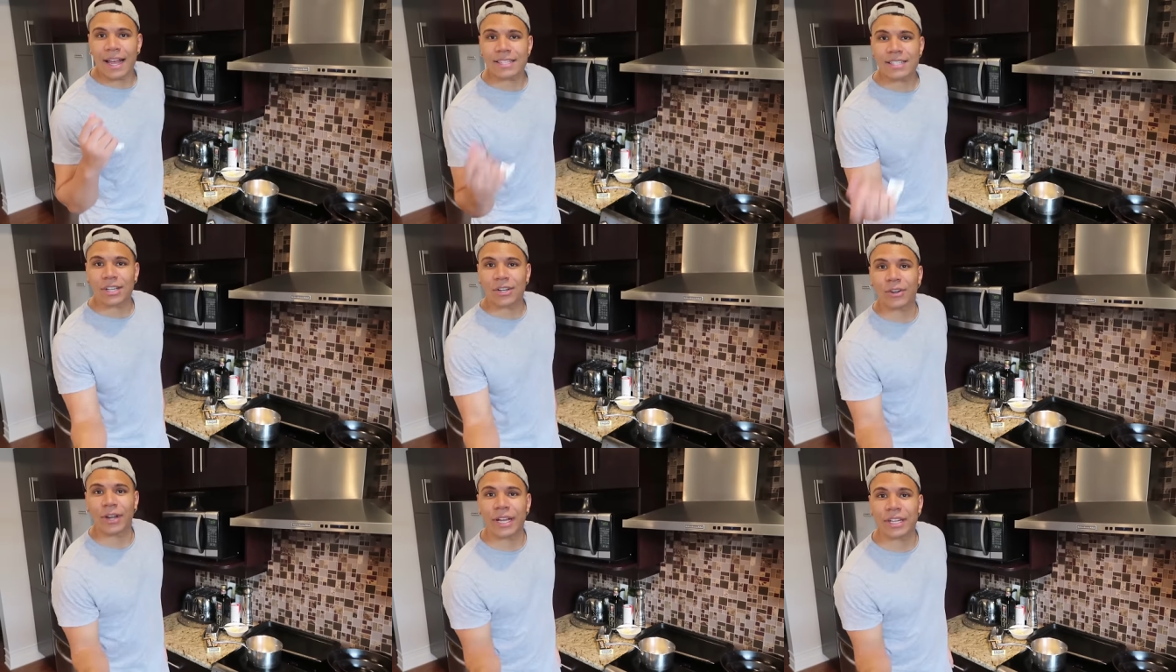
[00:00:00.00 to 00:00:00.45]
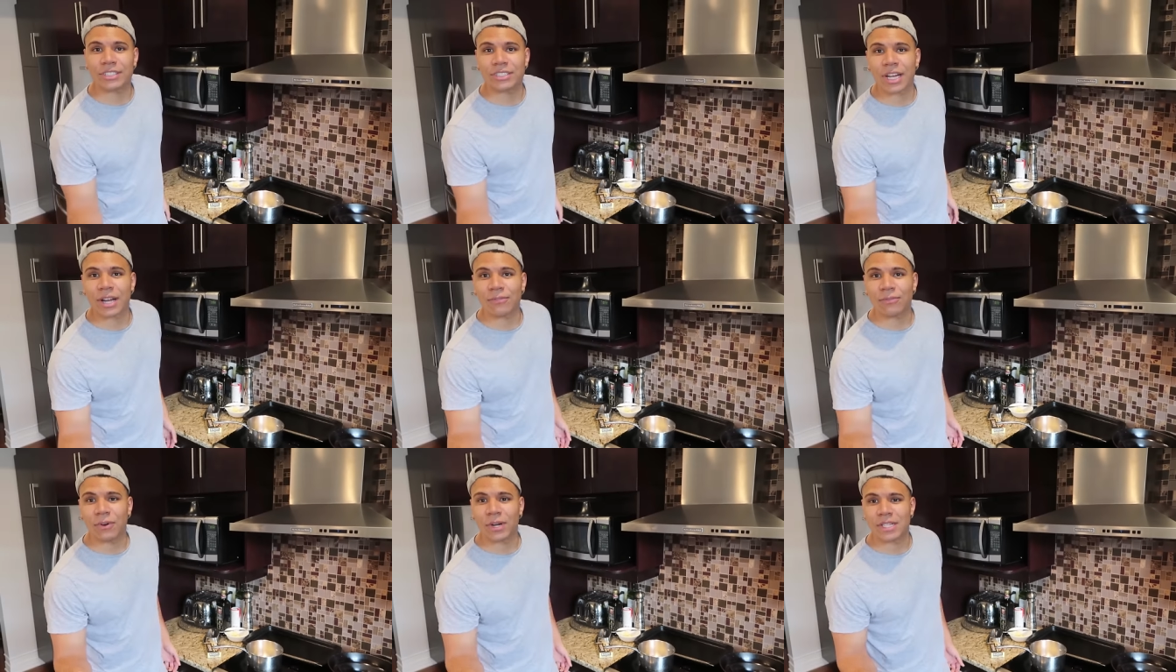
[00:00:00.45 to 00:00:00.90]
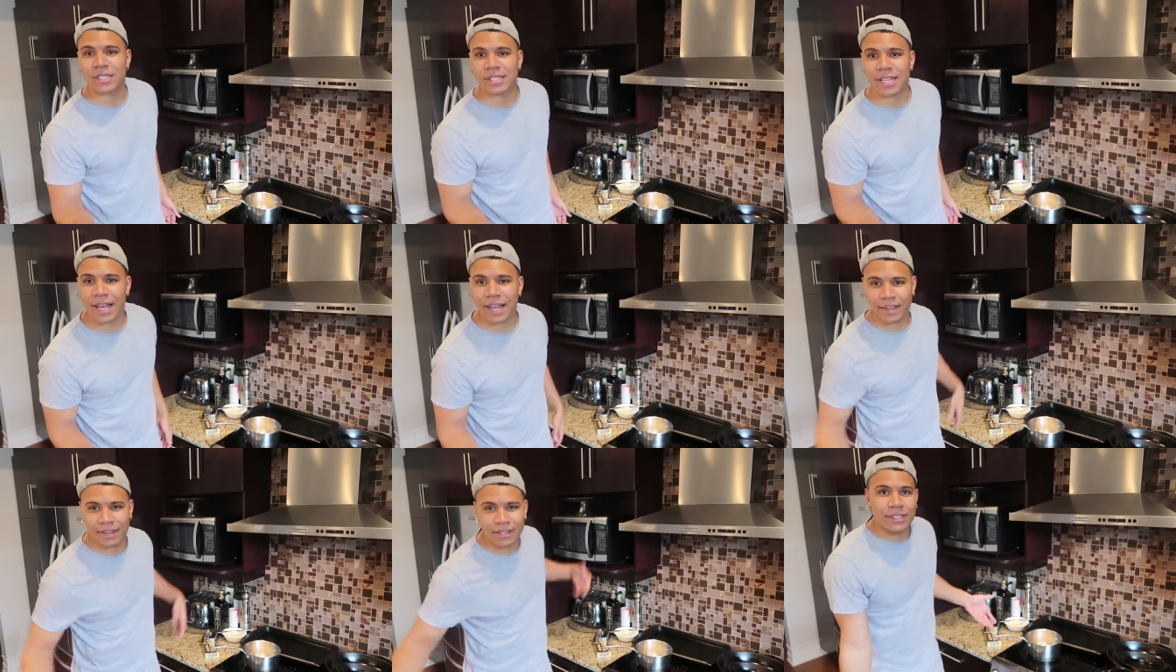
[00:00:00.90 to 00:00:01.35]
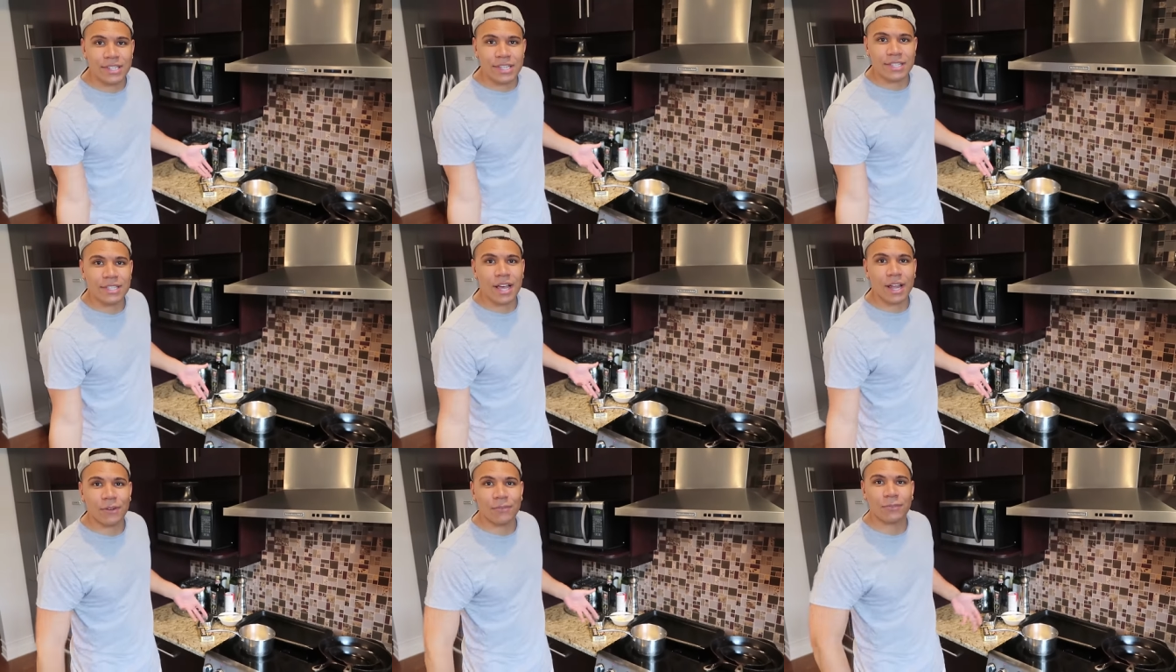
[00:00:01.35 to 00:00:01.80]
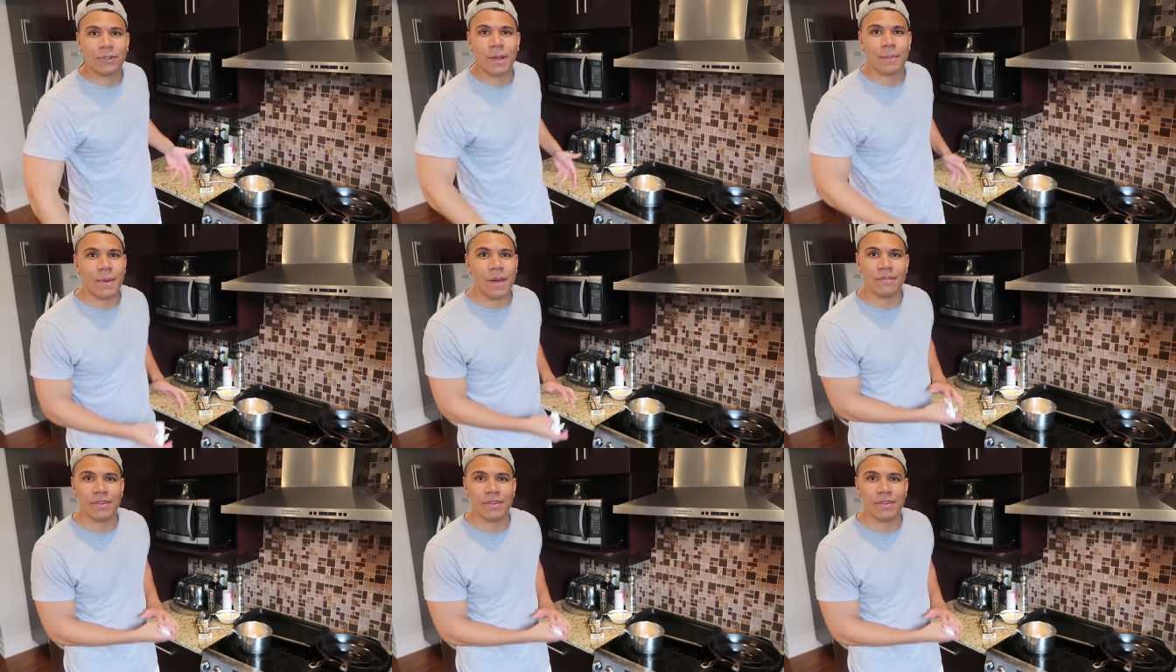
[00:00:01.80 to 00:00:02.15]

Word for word: As a great chef once said, you just gotta flip